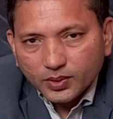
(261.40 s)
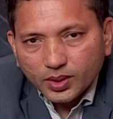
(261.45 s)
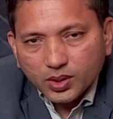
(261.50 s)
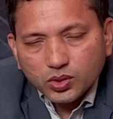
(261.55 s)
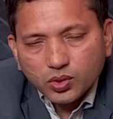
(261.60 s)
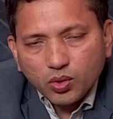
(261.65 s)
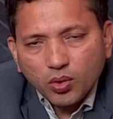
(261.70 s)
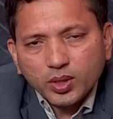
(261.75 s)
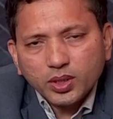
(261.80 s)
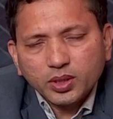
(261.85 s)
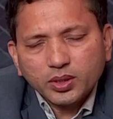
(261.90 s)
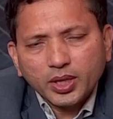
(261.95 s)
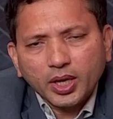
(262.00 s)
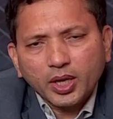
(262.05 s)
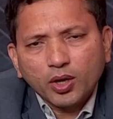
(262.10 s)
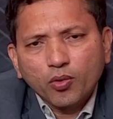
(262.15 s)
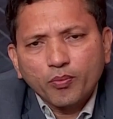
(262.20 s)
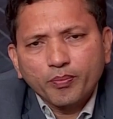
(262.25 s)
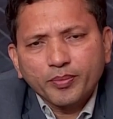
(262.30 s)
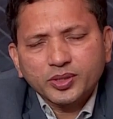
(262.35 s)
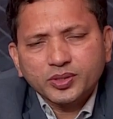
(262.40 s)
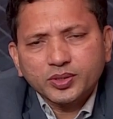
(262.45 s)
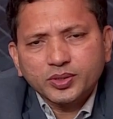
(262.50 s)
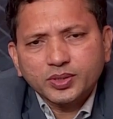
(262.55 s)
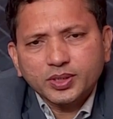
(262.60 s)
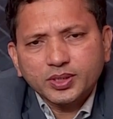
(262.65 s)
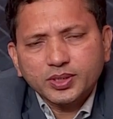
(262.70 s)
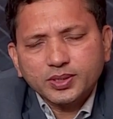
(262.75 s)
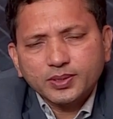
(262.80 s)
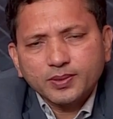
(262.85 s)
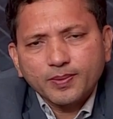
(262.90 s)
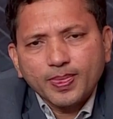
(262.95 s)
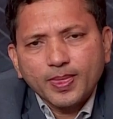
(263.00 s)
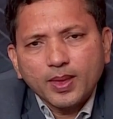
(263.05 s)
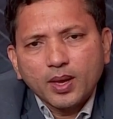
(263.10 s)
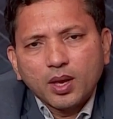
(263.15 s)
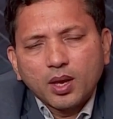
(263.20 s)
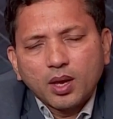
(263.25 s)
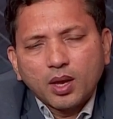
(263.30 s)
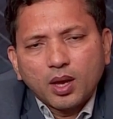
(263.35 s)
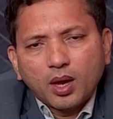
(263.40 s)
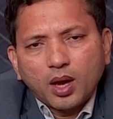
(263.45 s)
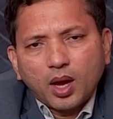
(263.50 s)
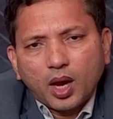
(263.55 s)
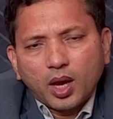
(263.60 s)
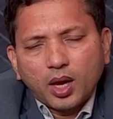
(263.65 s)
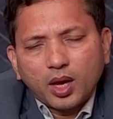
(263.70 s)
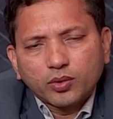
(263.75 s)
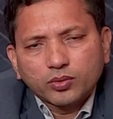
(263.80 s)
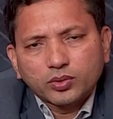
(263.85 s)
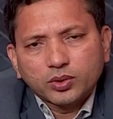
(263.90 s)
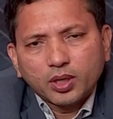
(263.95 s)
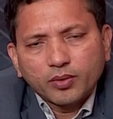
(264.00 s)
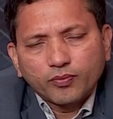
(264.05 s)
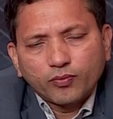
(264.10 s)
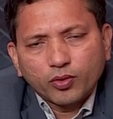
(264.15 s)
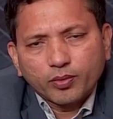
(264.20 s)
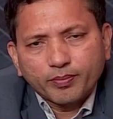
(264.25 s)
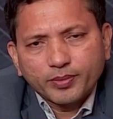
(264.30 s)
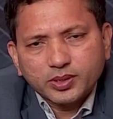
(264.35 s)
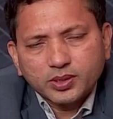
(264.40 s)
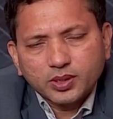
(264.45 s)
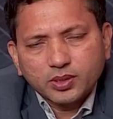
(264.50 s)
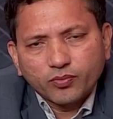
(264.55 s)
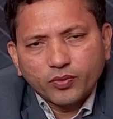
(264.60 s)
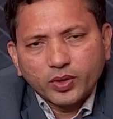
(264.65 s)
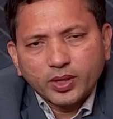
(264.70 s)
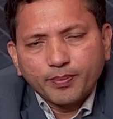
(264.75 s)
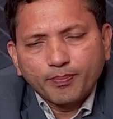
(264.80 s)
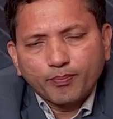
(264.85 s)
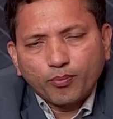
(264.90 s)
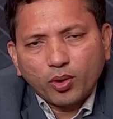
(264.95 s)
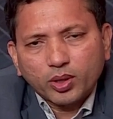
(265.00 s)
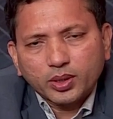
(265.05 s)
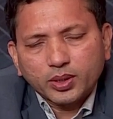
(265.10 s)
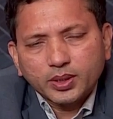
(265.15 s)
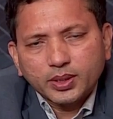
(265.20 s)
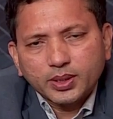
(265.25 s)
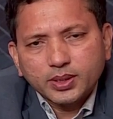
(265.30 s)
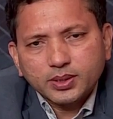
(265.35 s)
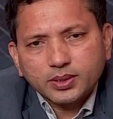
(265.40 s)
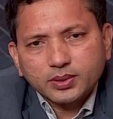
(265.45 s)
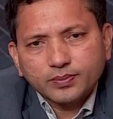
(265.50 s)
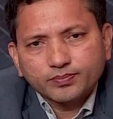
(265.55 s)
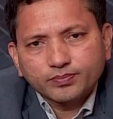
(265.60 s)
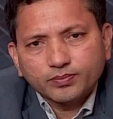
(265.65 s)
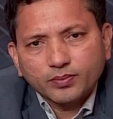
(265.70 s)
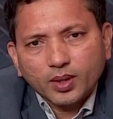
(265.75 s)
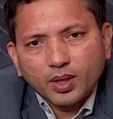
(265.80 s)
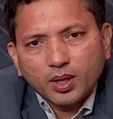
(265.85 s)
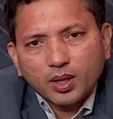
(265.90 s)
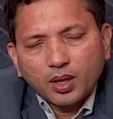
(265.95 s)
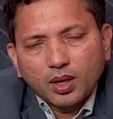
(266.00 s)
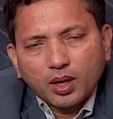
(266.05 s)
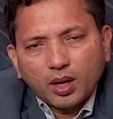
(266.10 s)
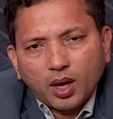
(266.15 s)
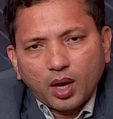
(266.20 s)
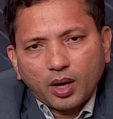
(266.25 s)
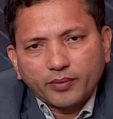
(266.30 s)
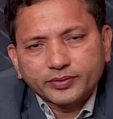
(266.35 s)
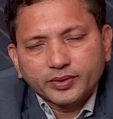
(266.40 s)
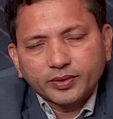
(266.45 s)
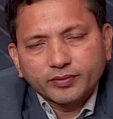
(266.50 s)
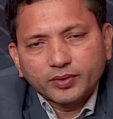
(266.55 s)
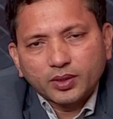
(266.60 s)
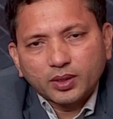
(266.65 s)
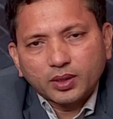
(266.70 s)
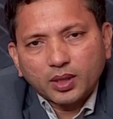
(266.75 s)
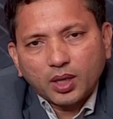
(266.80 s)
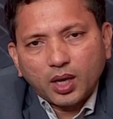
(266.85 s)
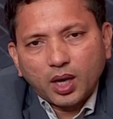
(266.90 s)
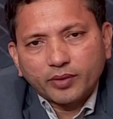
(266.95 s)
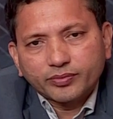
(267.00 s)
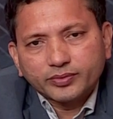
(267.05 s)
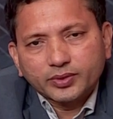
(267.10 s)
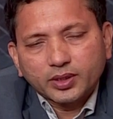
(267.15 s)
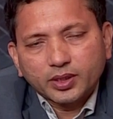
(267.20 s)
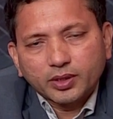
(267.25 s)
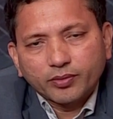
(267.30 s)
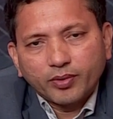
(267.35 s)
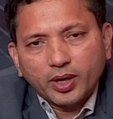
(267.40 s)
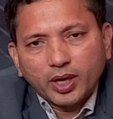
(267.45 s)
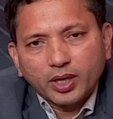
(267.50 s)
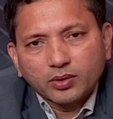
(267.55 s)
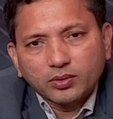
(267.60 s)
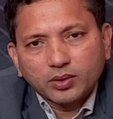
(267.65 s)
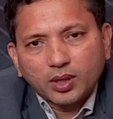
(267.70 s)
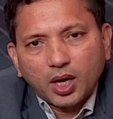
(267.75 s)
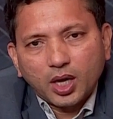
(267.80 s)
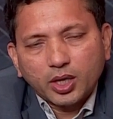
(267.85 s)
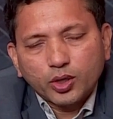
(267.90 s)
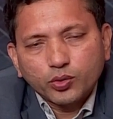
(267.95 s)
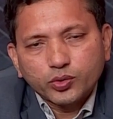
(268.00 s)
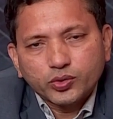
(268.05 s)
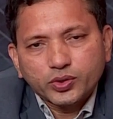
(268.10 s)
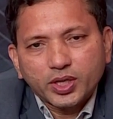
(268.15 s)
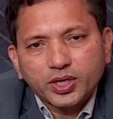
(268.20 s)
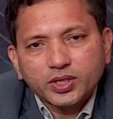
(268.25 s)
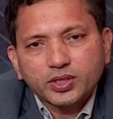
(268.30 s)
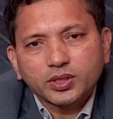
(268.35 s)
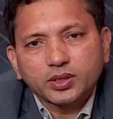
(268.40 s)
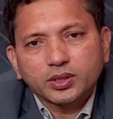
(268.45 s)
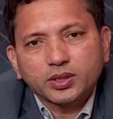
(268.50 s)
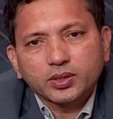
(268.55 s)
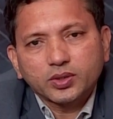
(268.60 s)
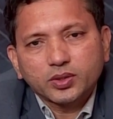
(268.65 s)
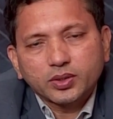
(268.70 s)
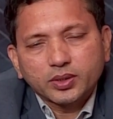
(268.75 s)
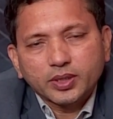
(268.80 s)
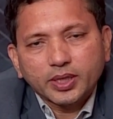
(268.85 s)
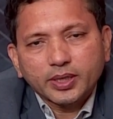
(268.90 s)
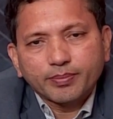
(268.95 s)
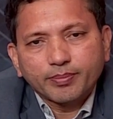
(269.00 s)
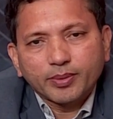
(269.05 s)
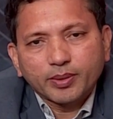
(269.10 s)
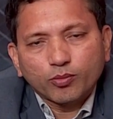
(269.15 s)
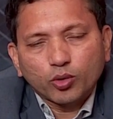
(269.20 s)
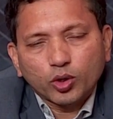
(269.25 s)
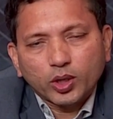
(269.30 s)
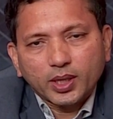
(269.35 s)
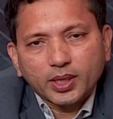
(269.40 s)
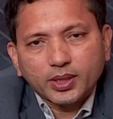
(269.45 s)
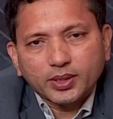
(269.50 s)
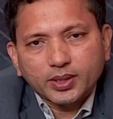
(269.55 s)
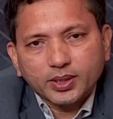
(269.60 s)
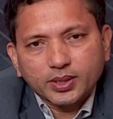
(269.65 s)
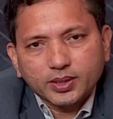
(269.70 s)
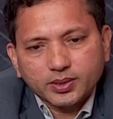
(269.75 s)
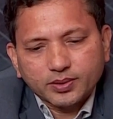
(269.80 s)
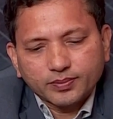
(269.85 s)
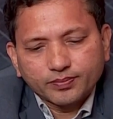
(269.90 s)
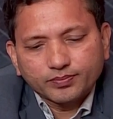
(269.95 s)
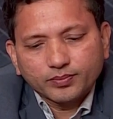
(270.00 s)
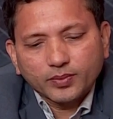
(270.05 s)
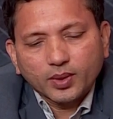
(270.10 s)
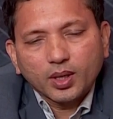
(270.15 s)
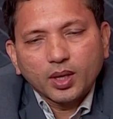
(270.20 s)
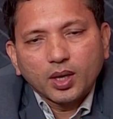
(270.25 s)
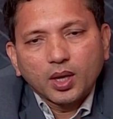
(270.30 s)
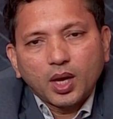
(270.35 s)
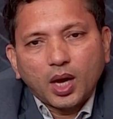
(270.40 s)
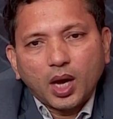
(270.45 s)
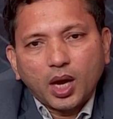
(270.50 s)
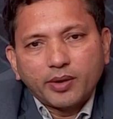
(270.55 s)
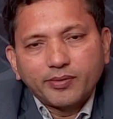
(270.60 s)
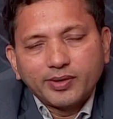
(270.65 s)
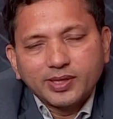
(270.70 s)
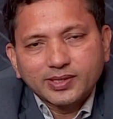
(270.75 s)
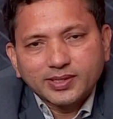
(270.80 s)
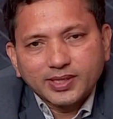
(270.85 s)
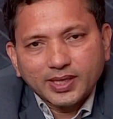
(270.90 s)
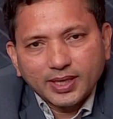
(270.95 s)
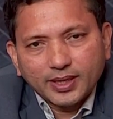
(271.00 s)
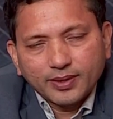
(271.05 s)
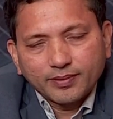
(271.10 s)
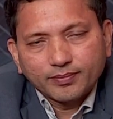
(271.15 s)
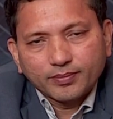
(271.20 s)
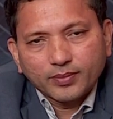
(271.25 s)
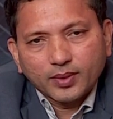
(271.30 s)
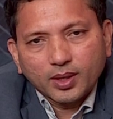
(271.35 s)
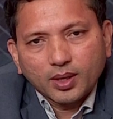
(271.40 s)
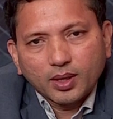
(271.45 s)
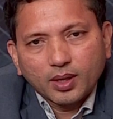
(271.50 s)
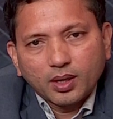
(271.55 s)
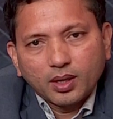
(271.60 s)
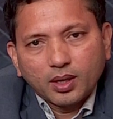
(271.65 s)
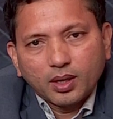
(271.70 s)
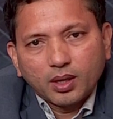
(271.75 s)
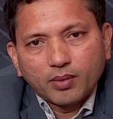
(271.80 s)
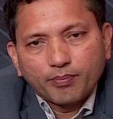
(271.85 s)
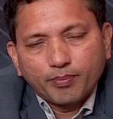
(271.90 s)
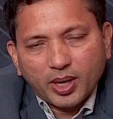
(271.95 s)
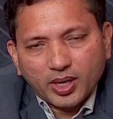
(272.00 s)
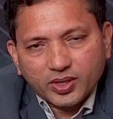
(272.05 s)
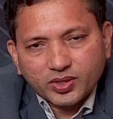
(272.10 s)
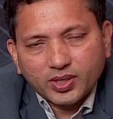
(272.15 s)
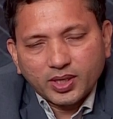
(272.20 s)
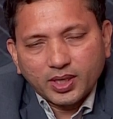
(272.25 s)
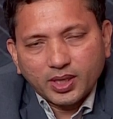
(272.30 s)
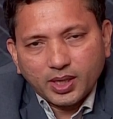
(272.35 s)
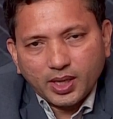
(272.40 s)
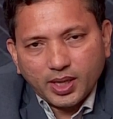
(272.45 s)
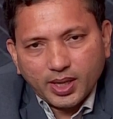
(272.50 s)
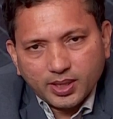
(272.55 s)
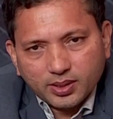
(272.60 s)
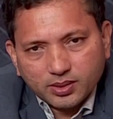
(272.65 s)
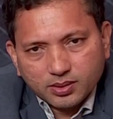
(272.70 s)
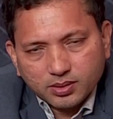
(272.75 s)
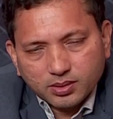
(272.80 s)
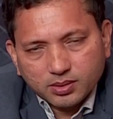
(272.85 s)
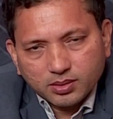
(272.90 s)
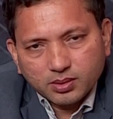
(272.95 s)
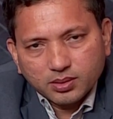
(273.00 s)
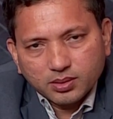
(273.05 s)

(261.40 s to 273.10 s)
So, in a take home messages, I have 3-4 messages. One important is after REVIVE, are you changing the treatment modalities? I will say partially yes.